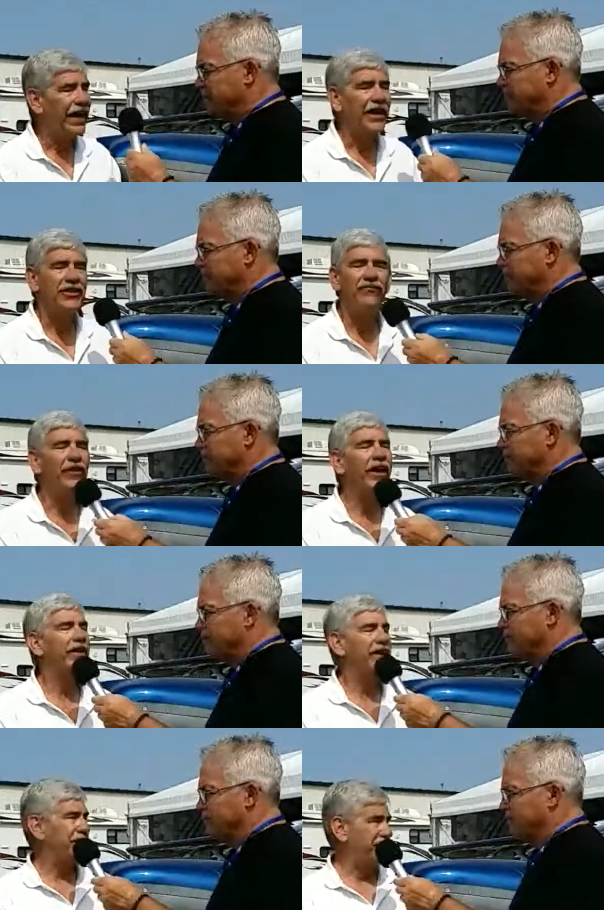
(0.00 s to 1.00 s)
Speaker 1: It's
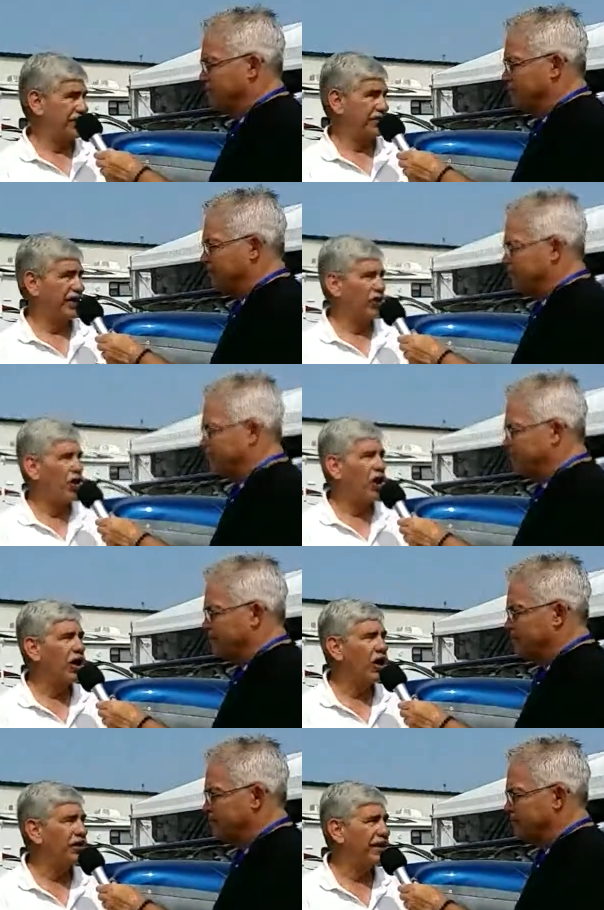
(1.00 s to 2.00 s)
very easy. They
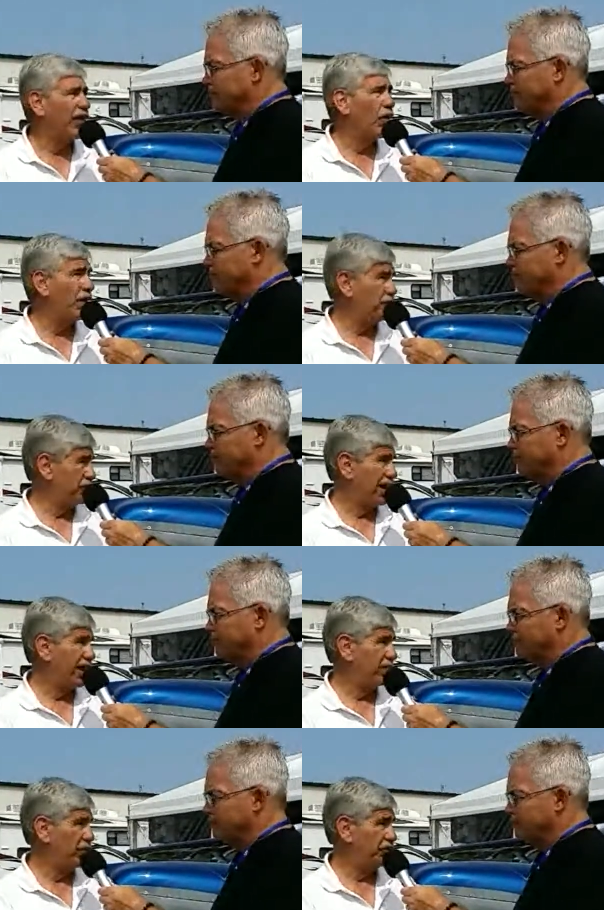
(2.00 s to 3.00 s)
log on to our
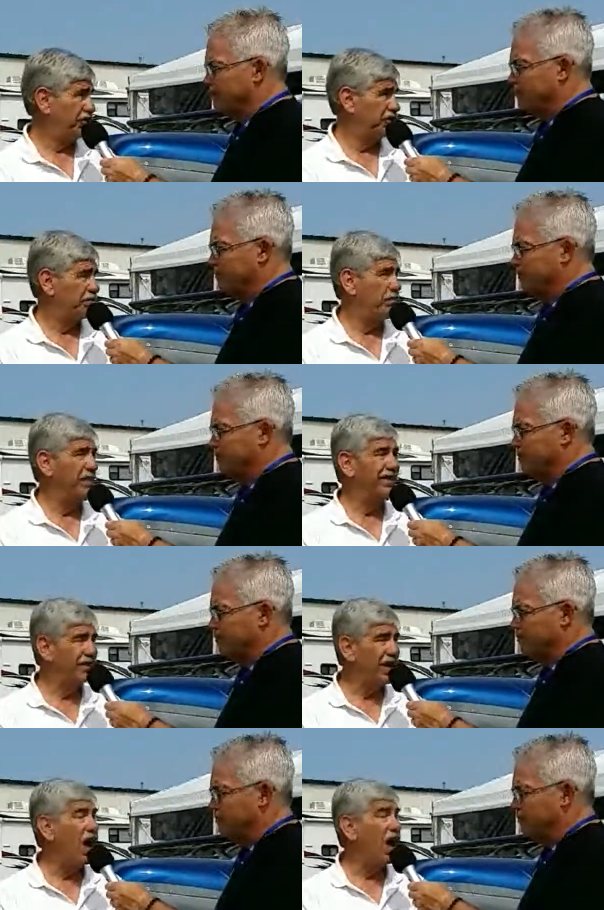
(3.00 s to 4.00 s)
website, which is
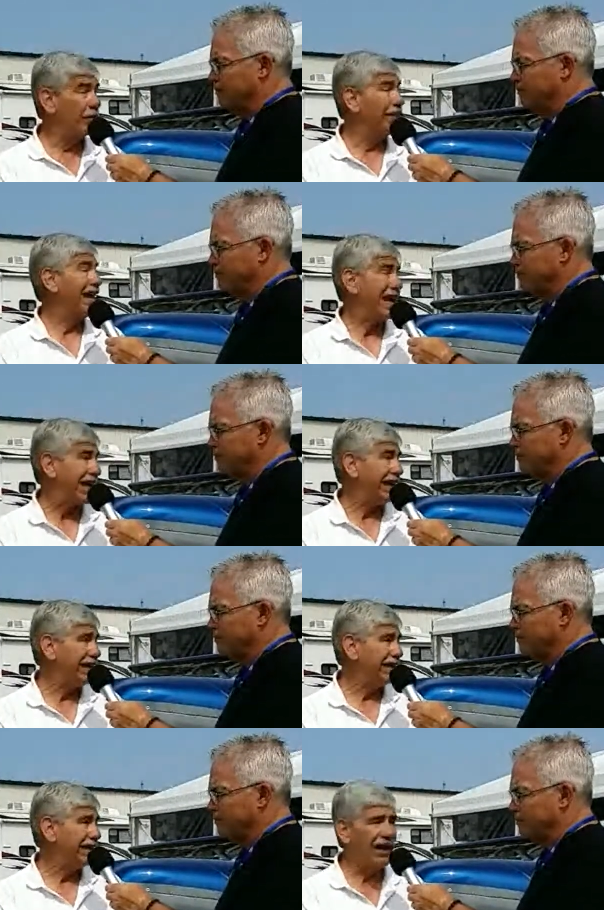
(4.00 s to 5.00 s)

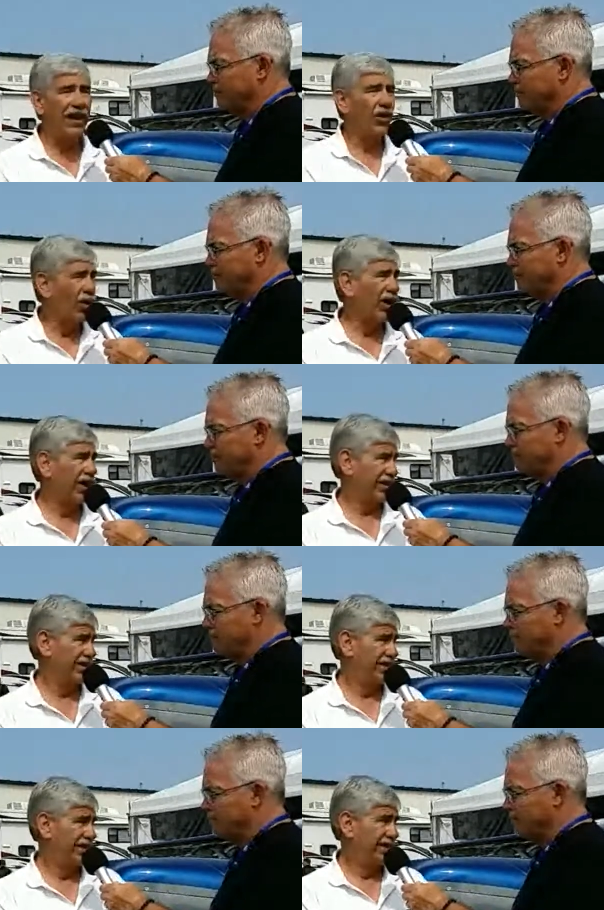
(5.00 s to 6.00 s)
buildaplane.org.
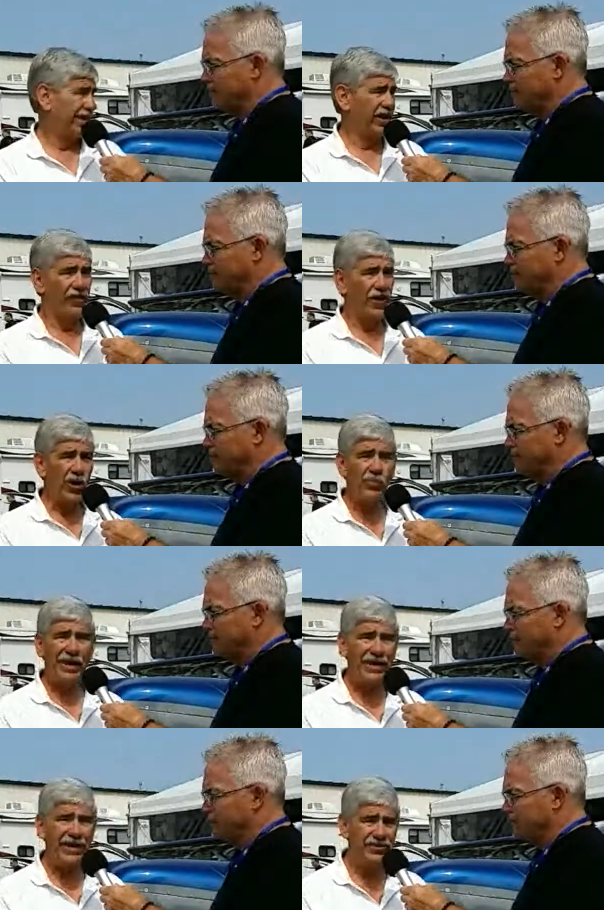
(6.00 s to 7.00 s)
And on the home
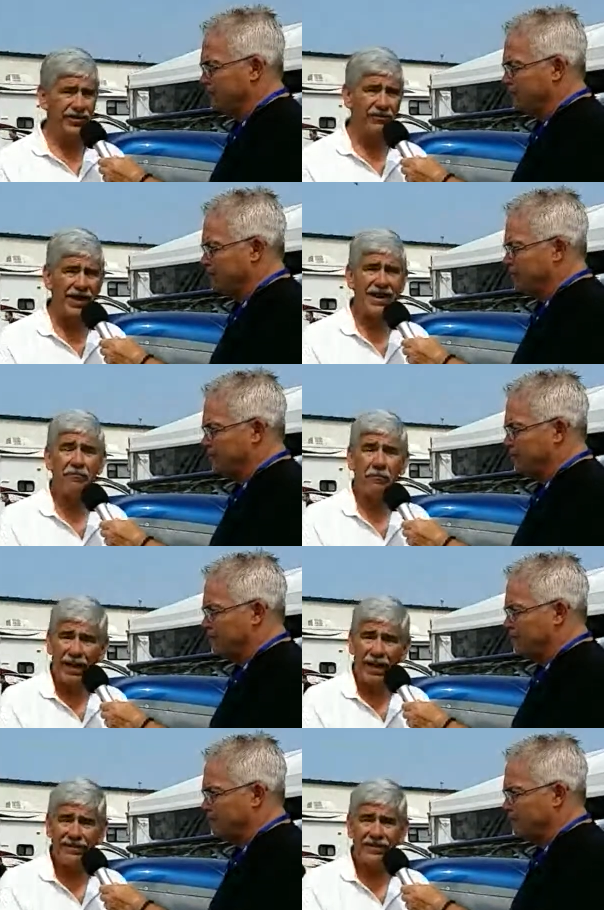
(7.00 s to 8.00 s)
page, they'll find a
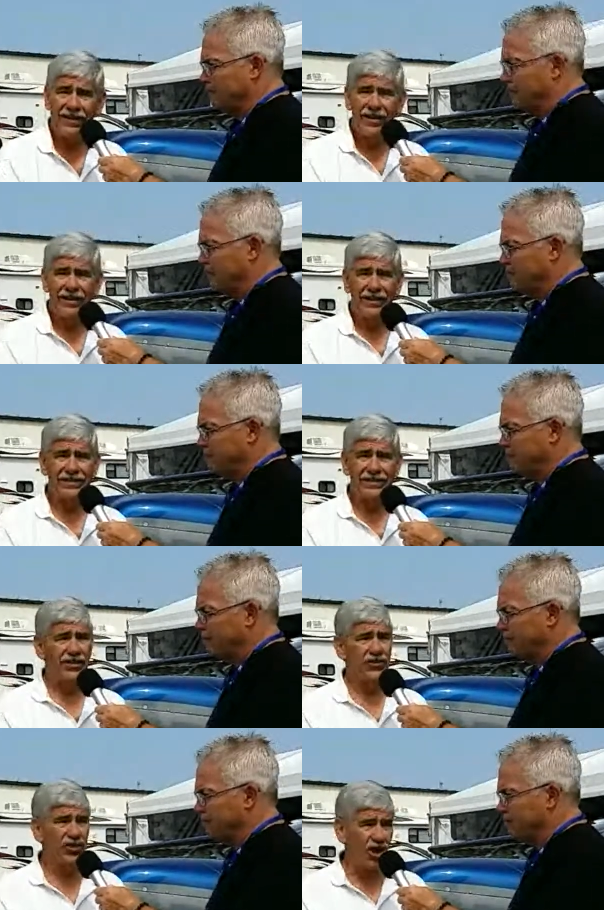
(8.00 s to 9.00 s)
button that
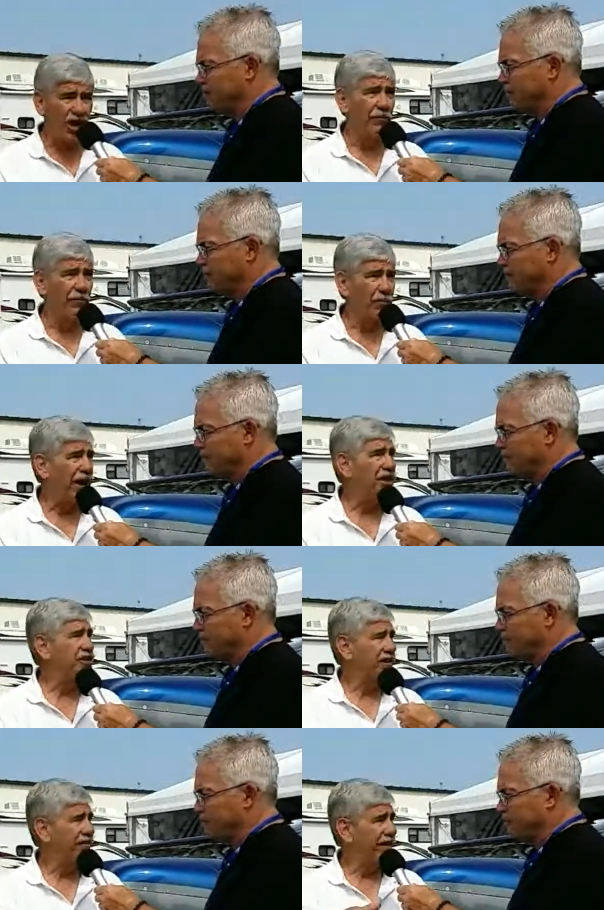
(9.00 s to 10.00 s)
says Start a
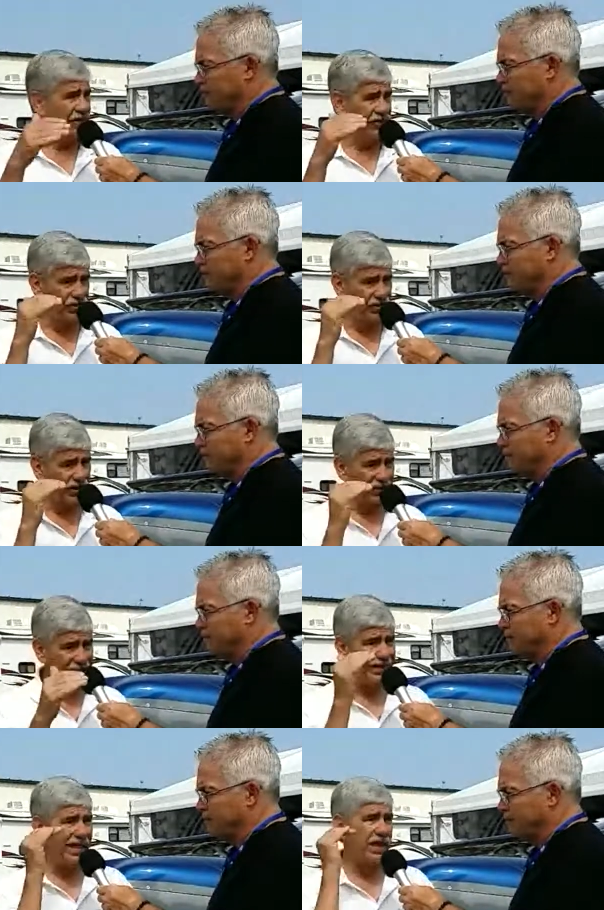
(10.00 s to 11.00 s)
Project. They can just
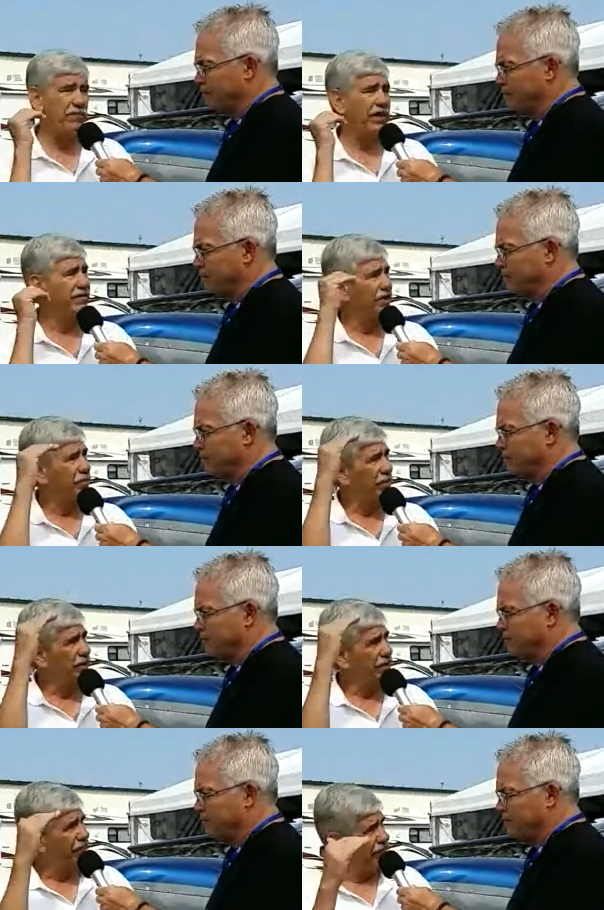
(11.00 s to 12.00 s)
click that button. There'll
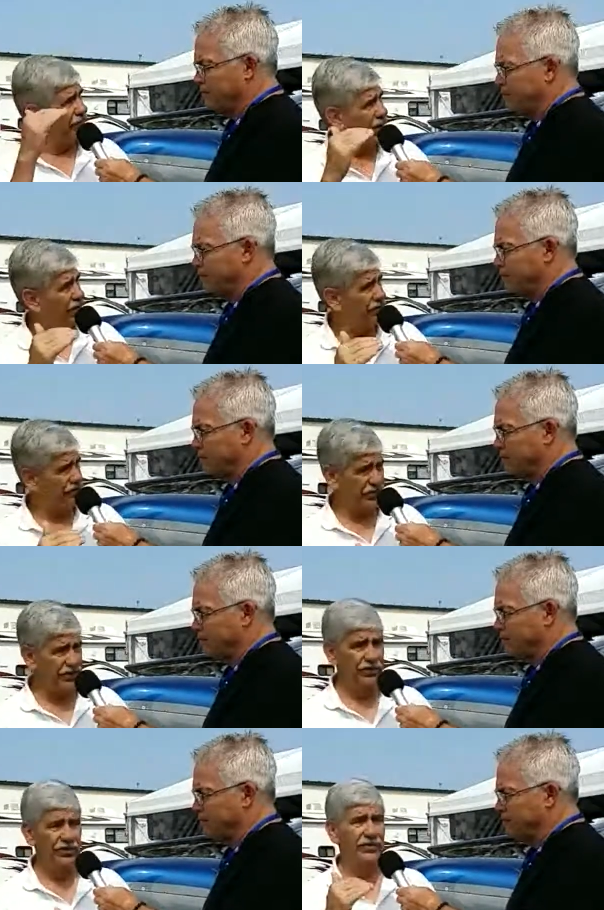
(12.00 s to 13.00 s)
be a
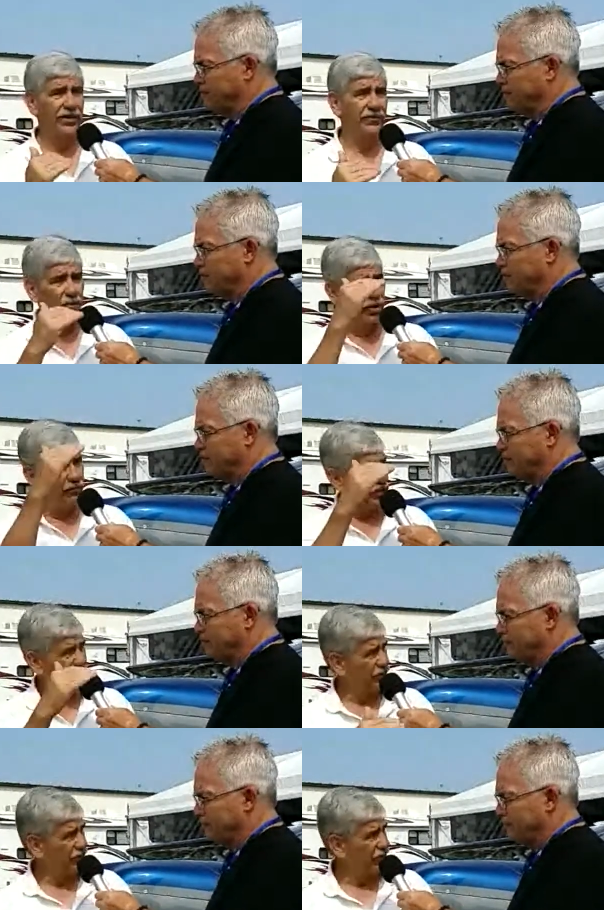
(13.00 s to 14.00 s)
form
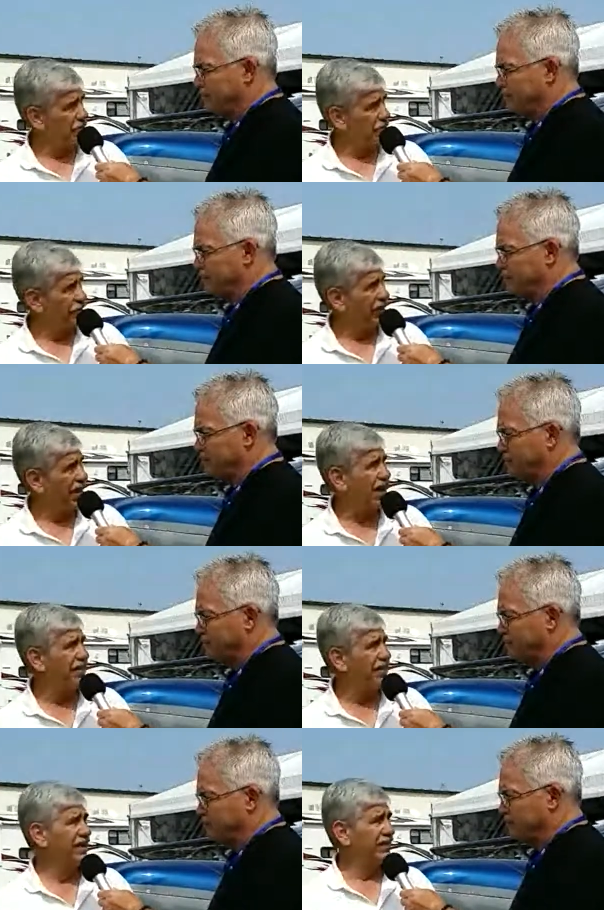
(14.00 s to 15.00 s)
field for them to fill
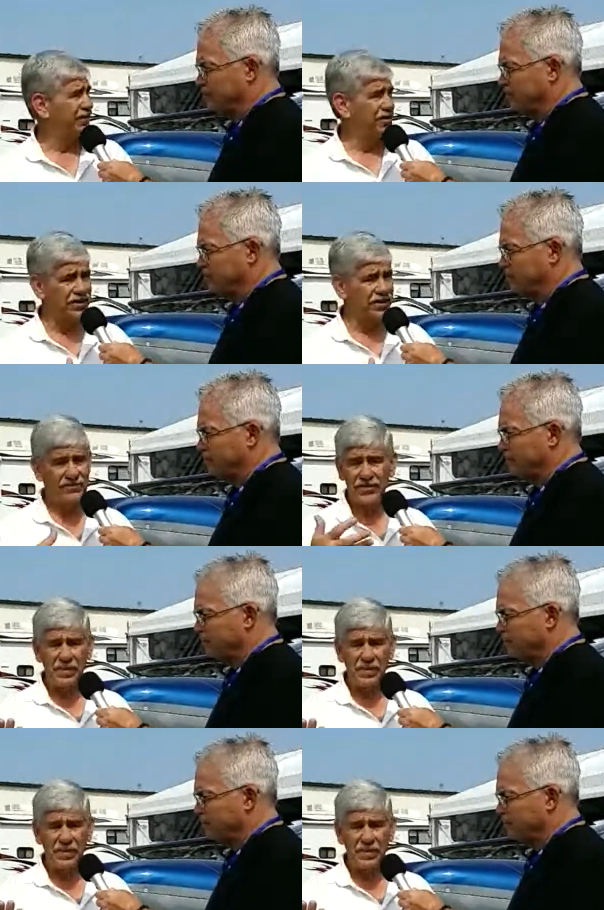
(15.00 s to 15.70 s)
out that just gives us